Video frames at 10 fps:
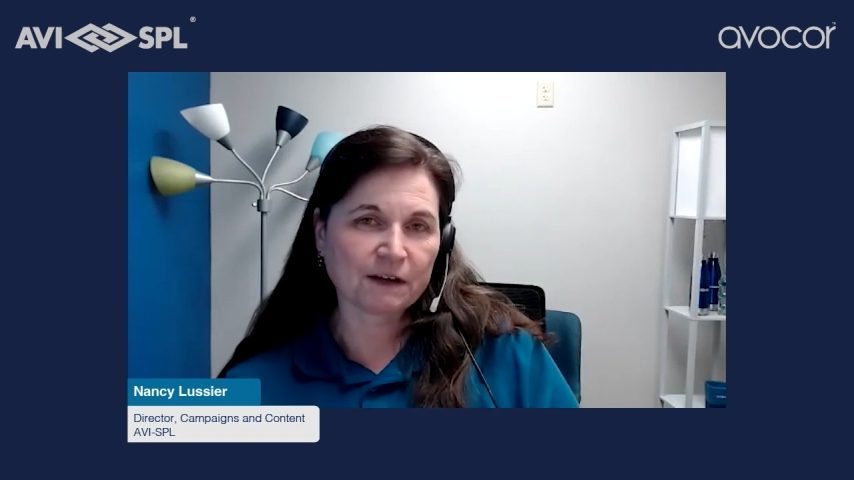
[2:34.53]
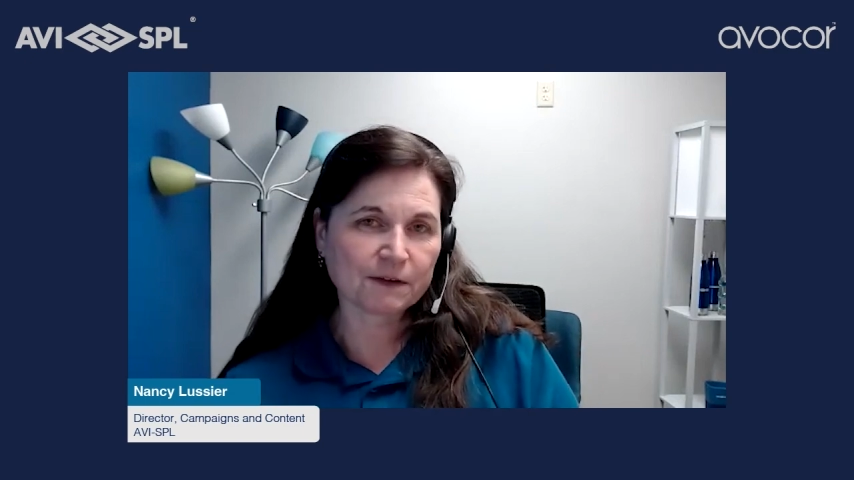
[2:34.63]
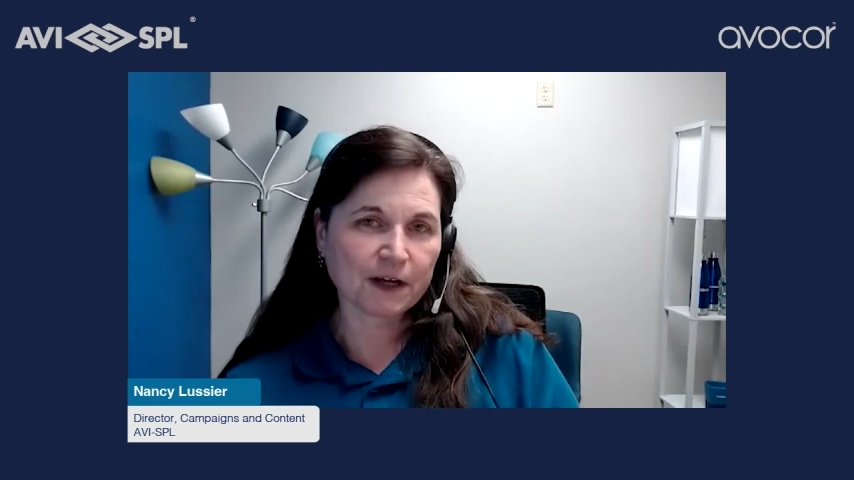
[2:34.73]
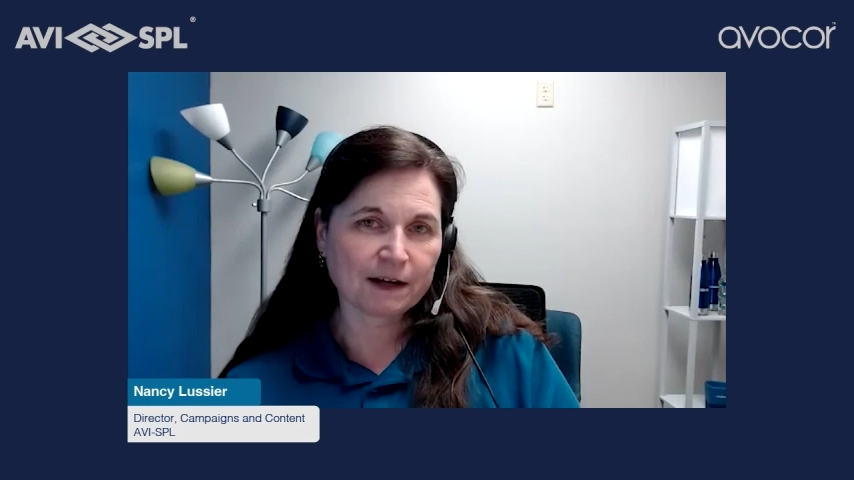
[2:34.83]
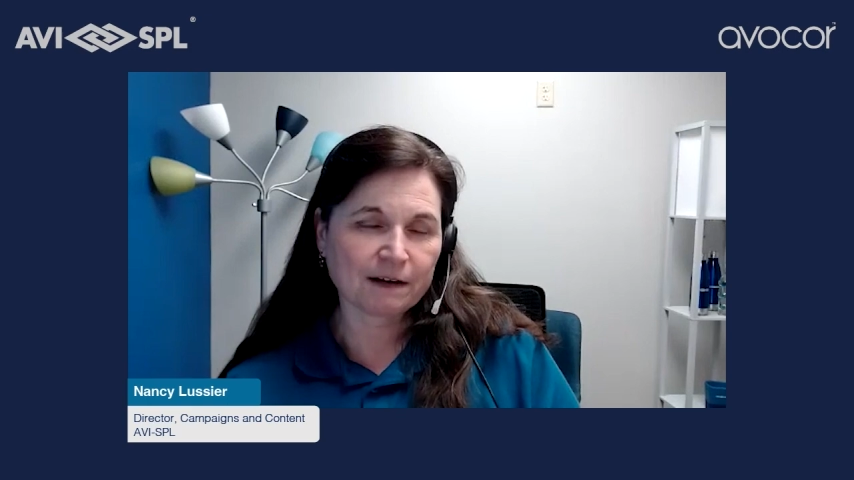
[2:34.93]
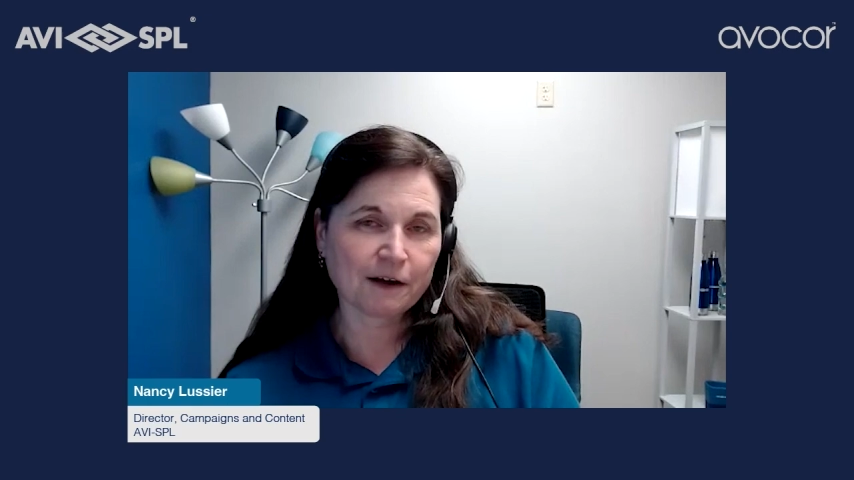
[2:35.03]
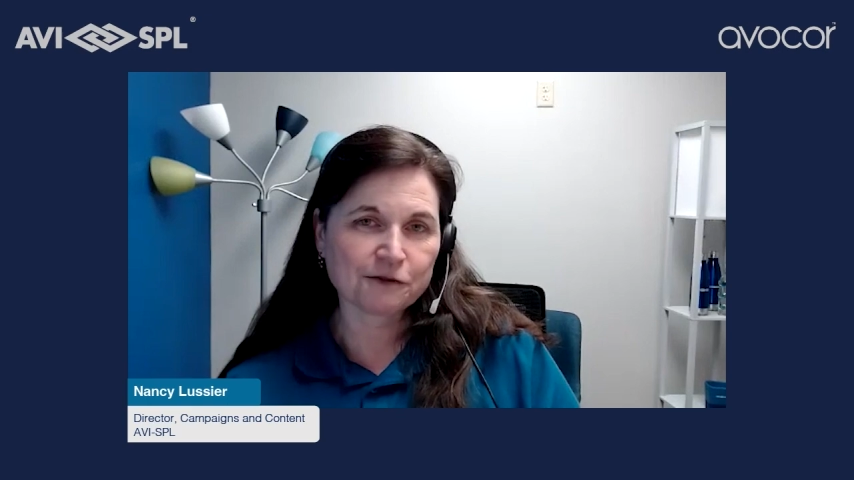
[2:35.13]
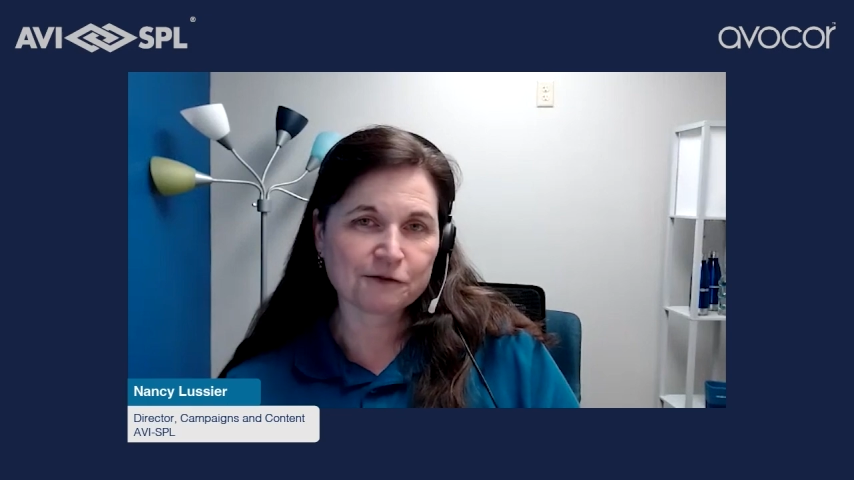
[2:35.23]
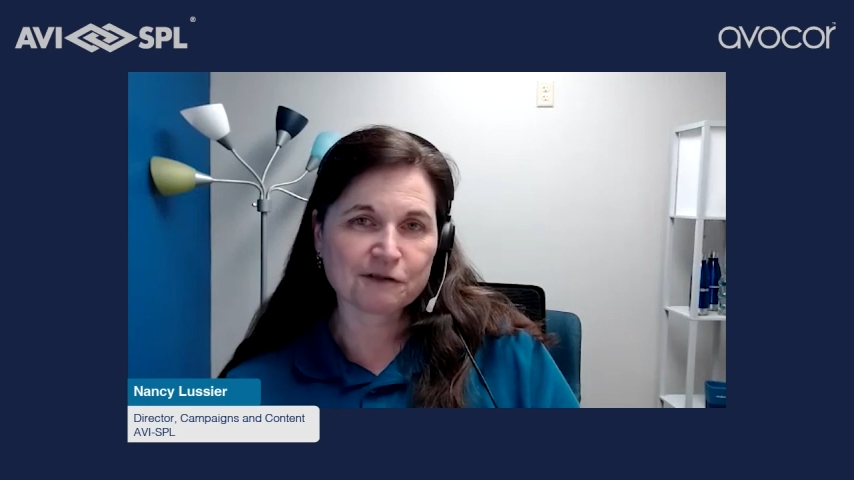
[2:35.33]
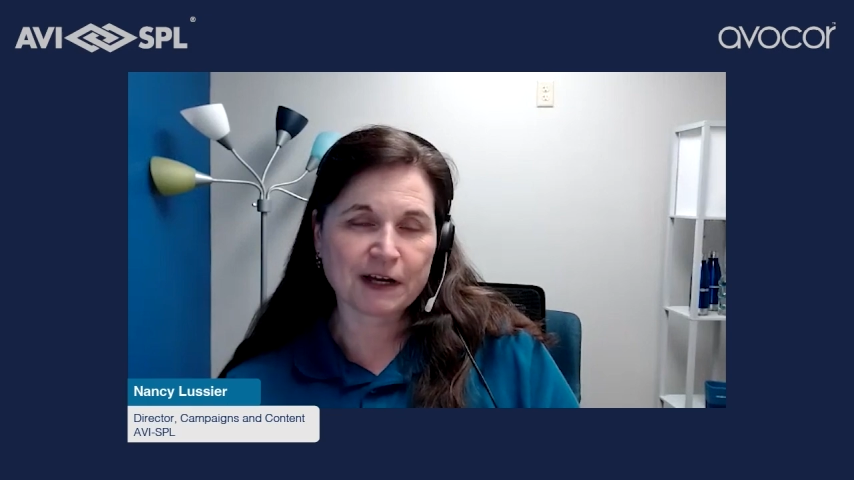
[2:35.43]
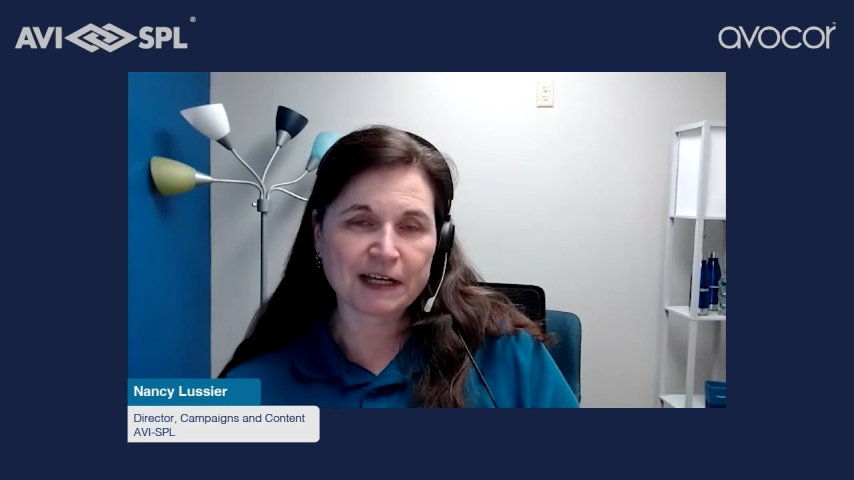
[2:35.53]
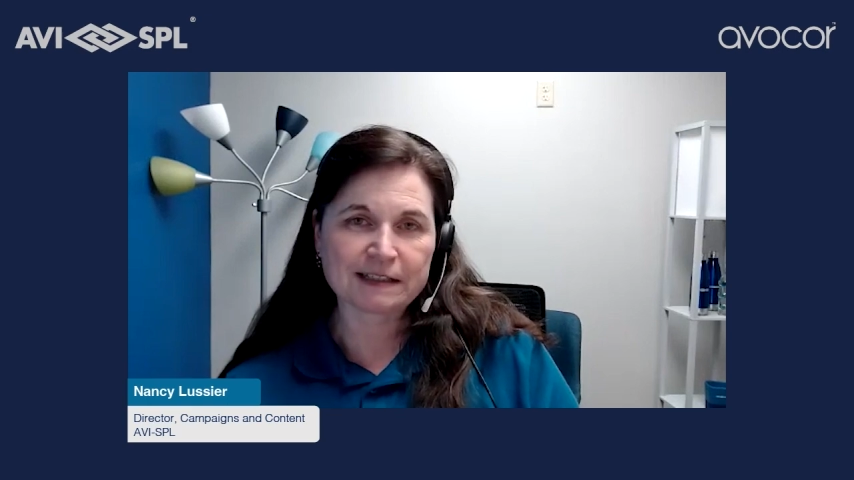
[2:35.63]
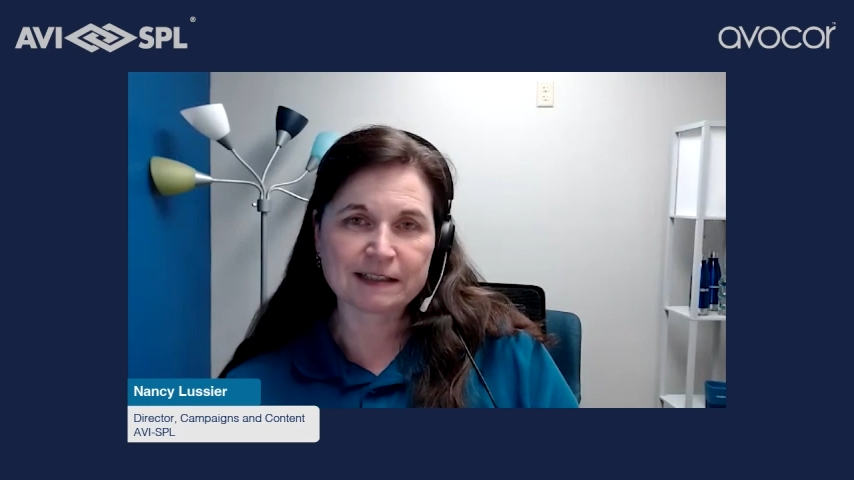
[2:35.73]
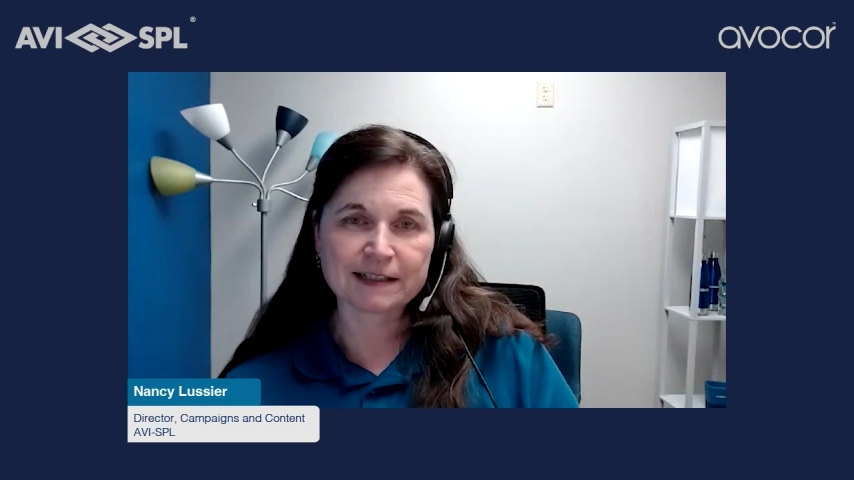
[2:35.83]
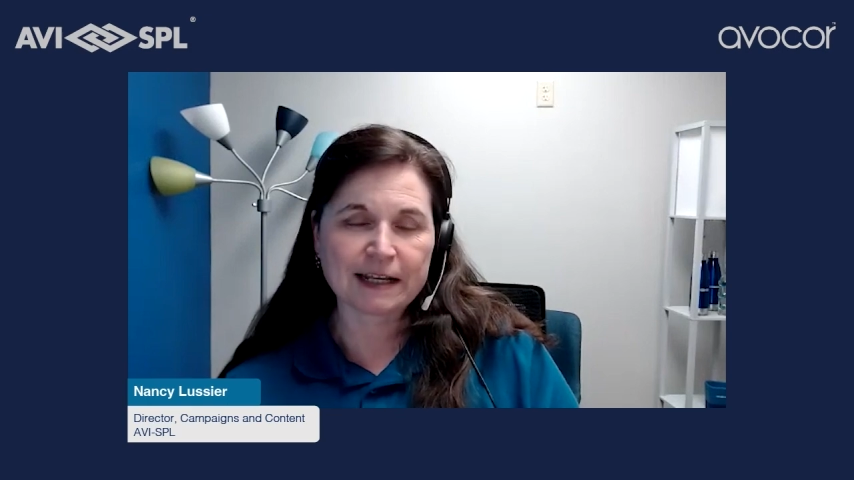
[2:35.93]
I've got other
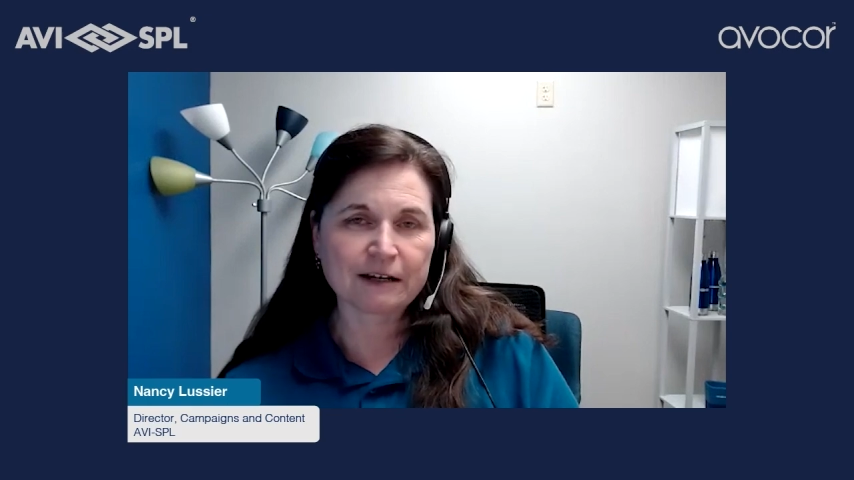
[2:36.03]
devices?